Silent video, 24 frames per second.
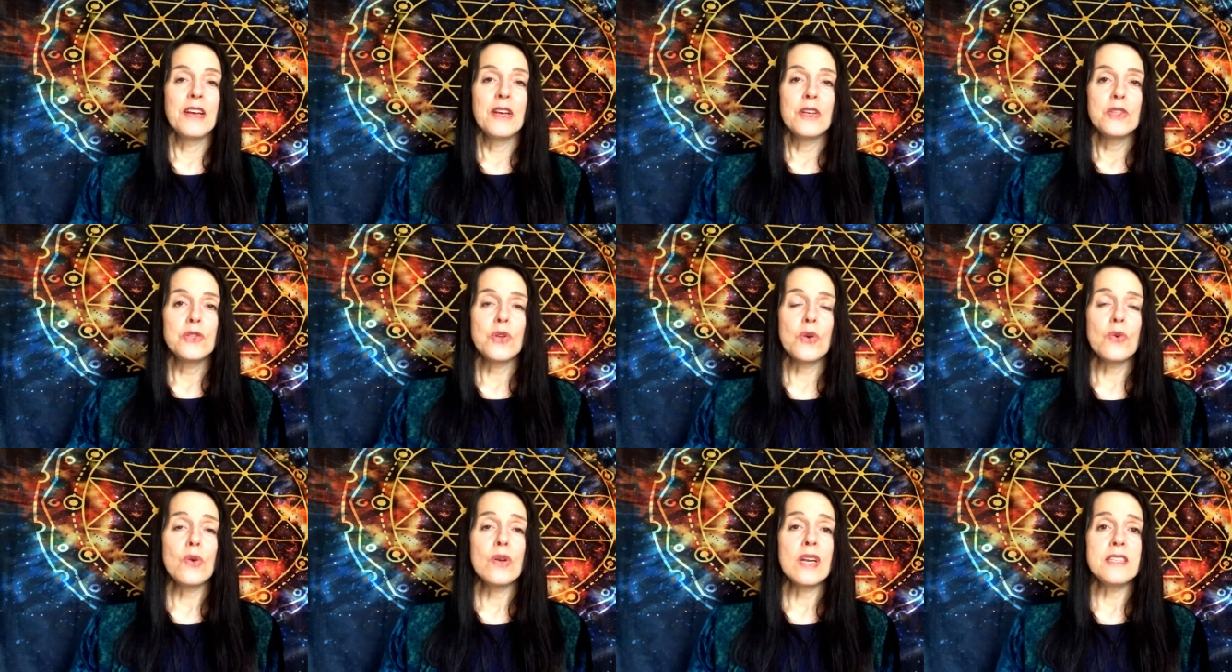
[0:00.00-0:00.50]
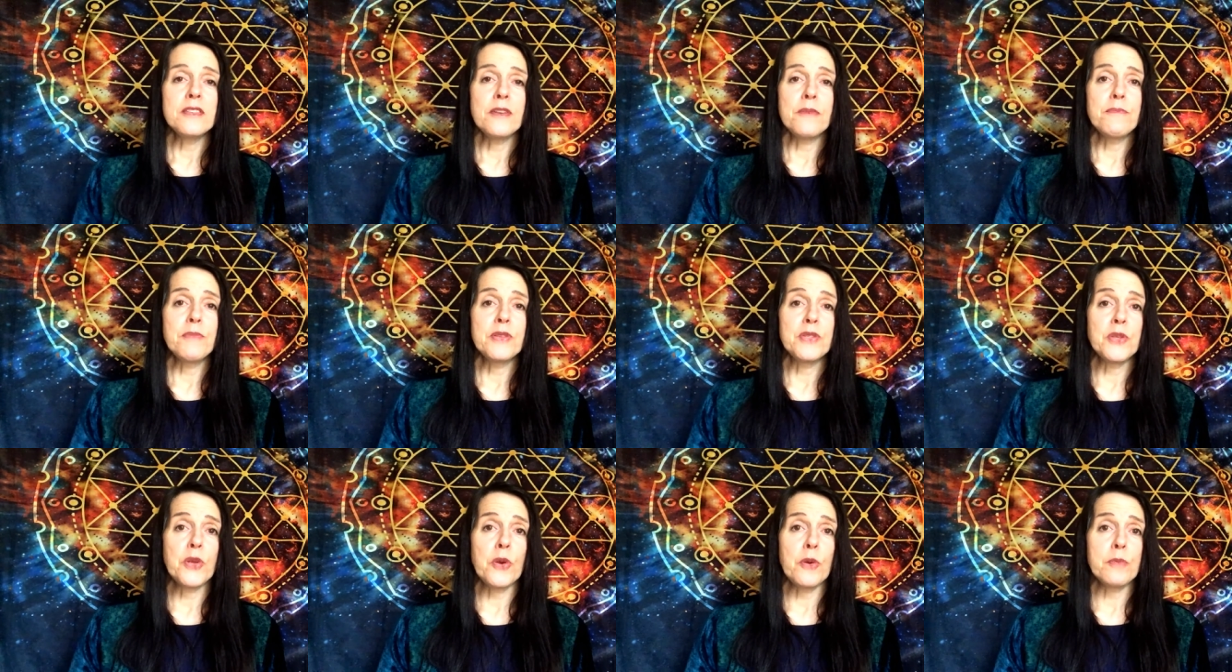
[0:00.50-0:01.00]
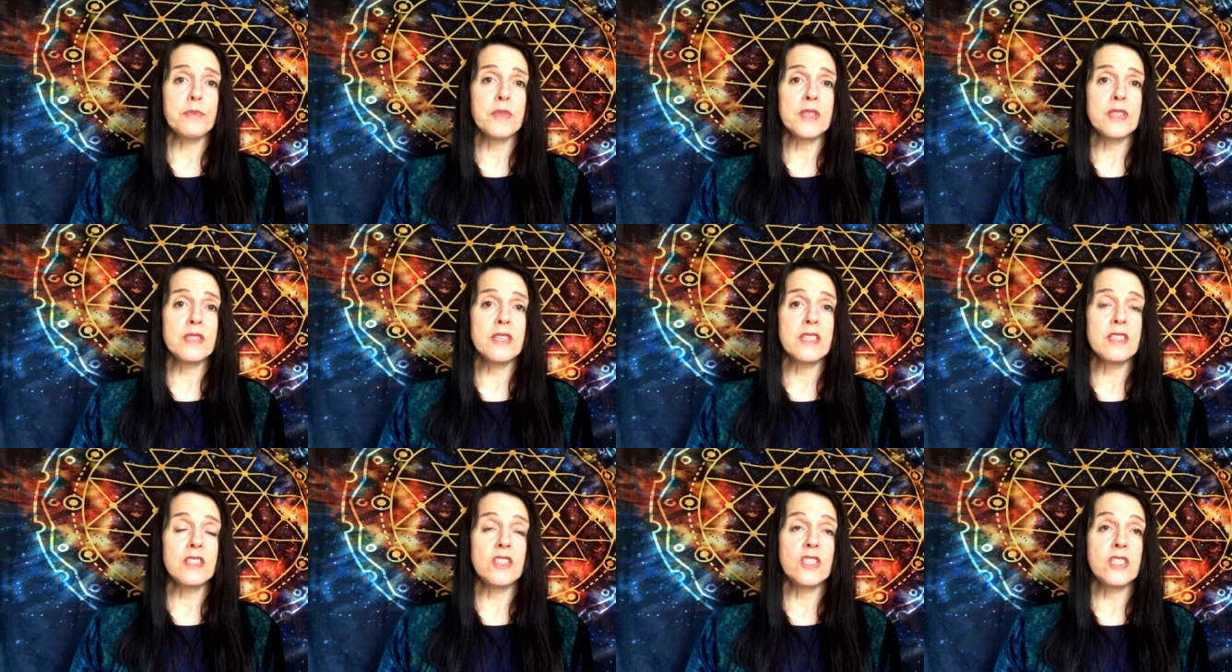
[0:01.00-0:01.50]
So all I did was help
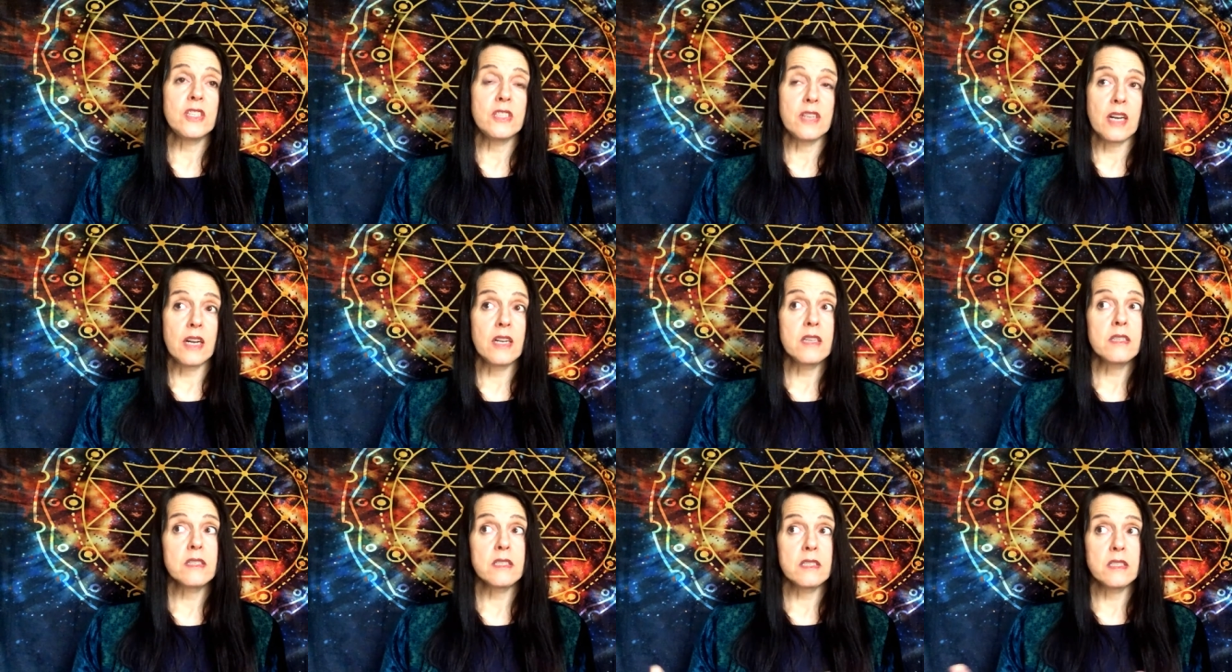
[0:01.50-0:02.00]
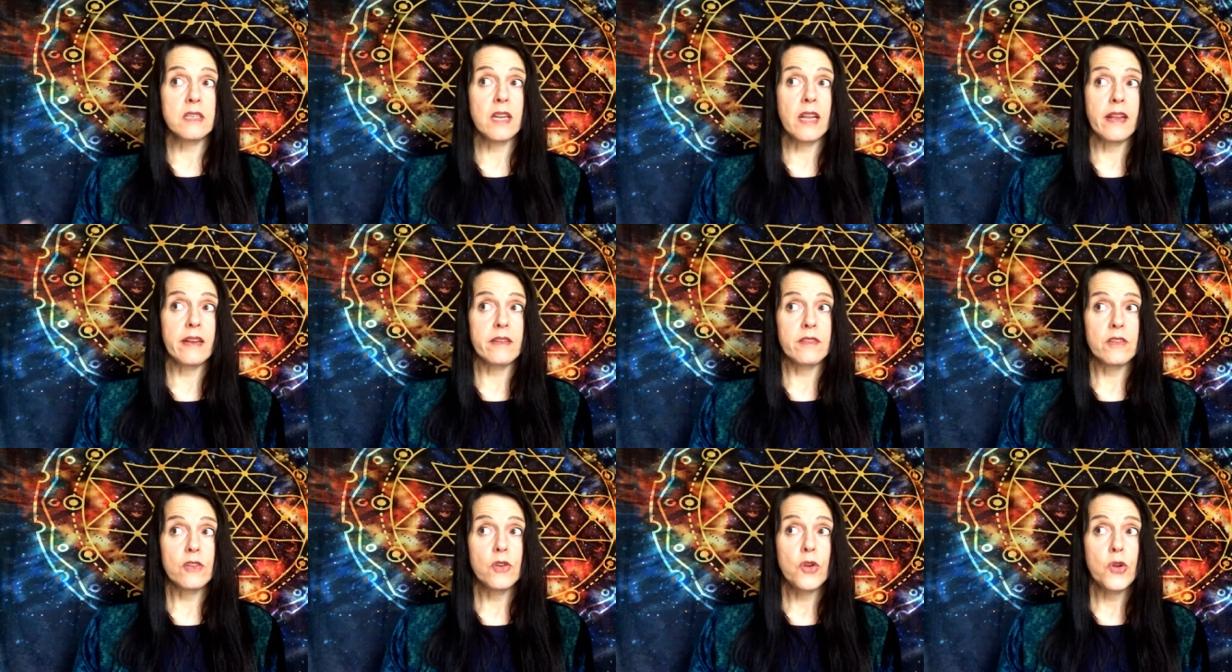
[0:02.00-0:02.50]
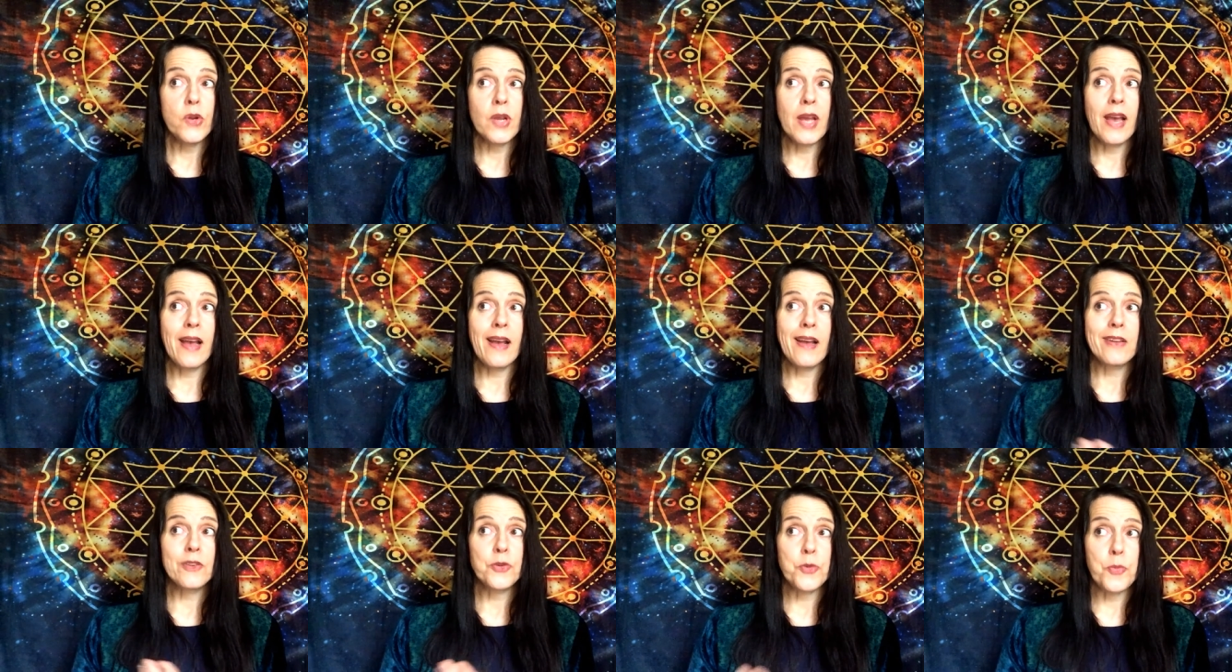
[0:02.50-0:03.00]
this energy to understand you
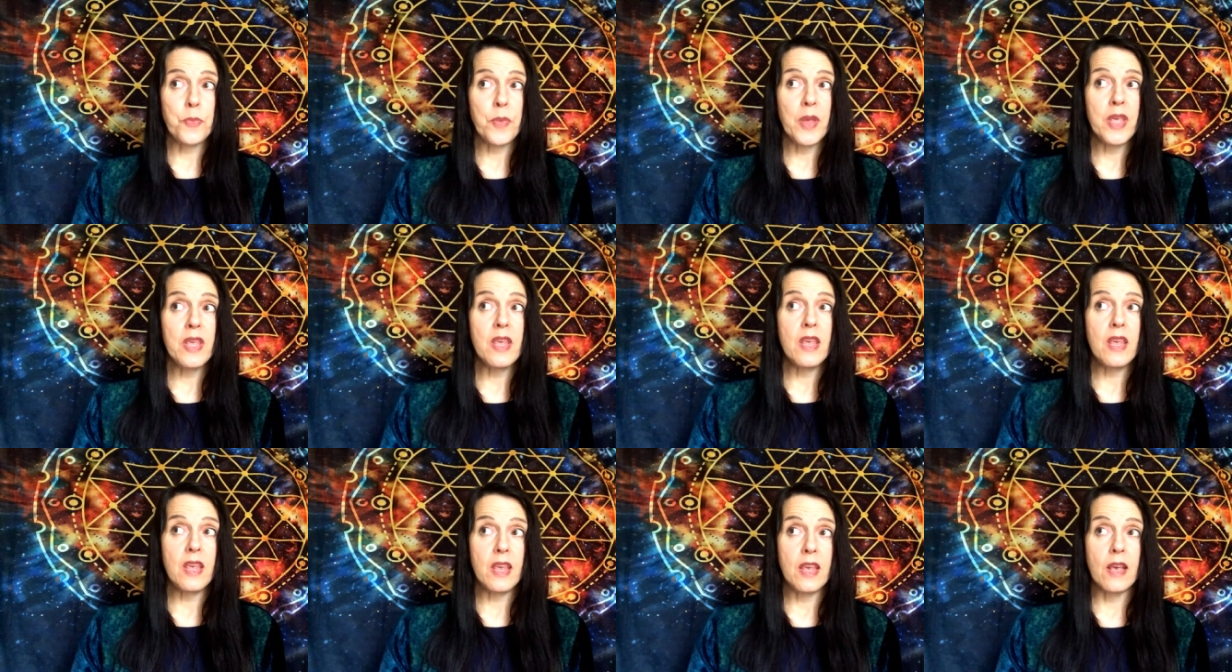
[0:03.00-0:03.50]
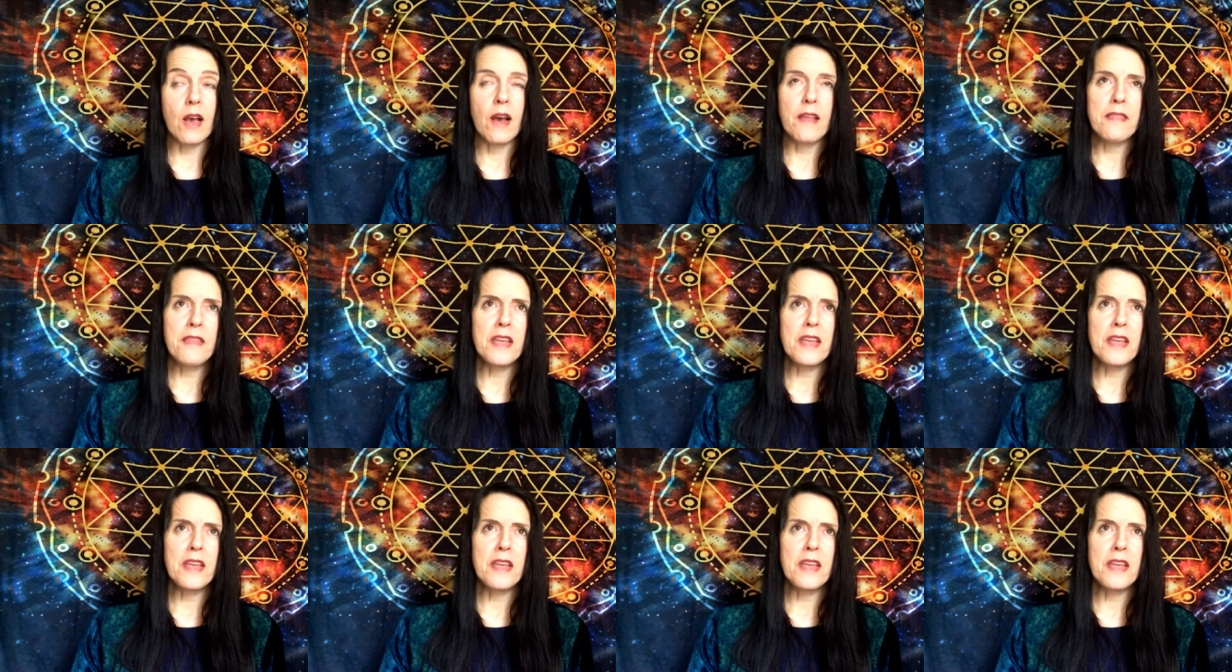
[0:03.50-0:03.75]
can't be here. I